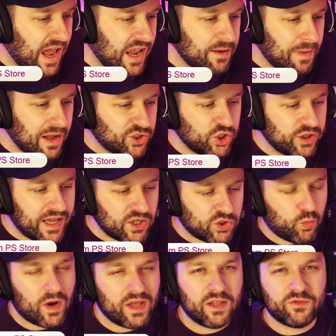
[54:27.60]
imagine that's
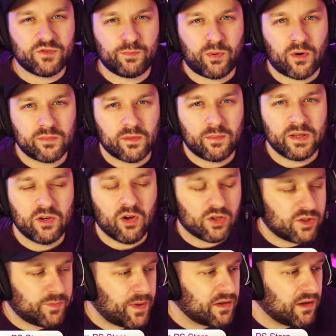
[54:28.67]
where they've probably not
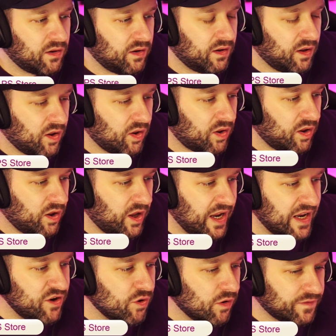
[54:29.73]
spent
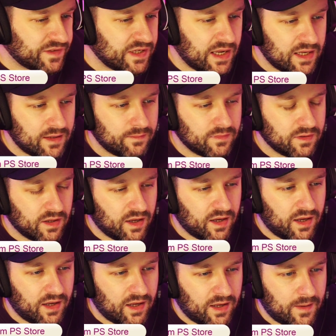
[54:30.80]
enough time.
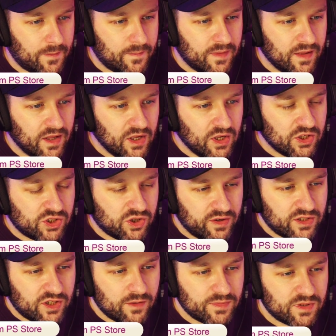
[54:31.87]
So in
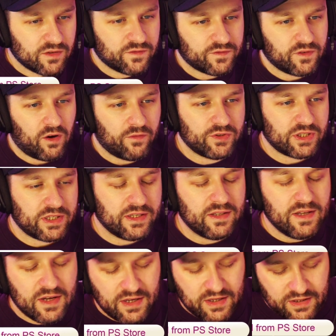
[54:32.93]
terms of, obviously,
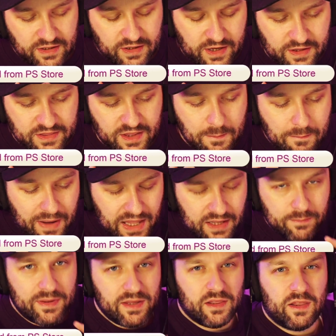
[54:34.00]
they might
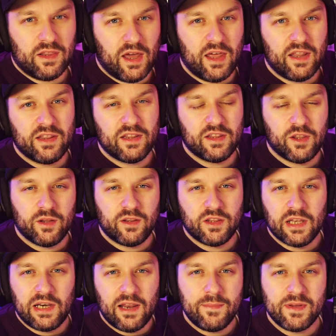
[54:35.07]
be at
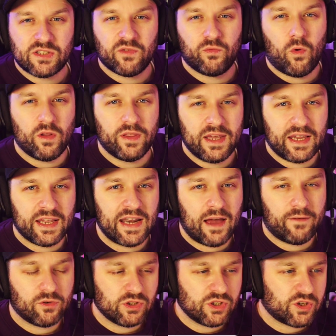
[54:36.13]
the limits of what they can
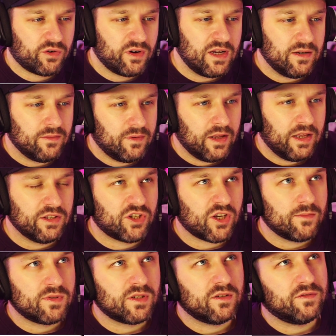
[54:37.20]
have on screen in
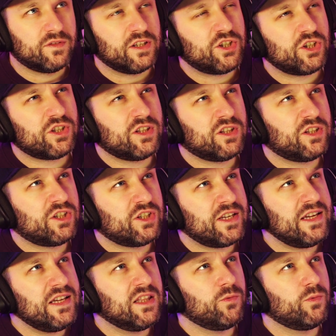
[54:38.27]
terms of. Did you
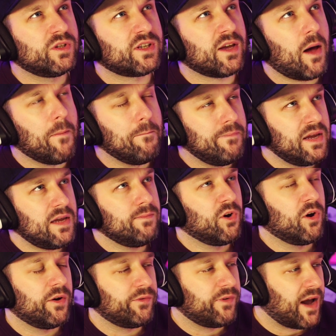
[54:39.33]
see there was a meme
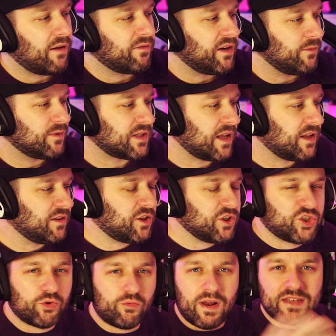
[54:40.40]
going around and it was like the
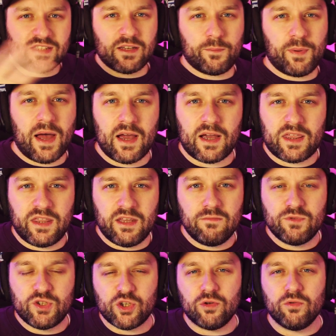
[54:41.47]
Jurassic Park theme
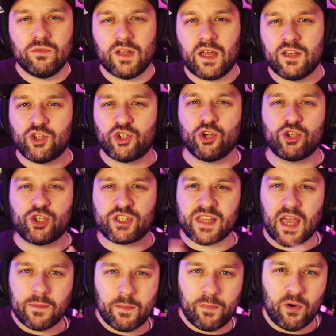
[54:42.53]
tune and it showed you
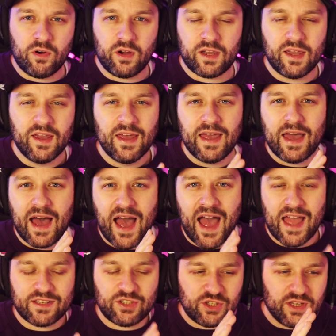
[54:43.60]
Cyberpunk
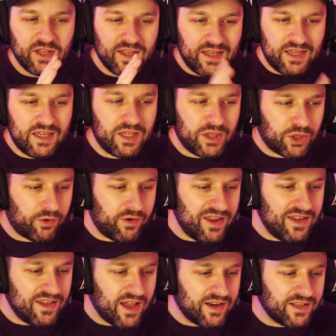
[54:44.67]
at
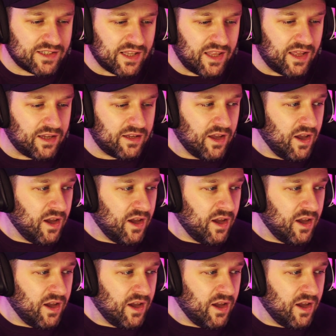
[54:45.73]
E3 and it's like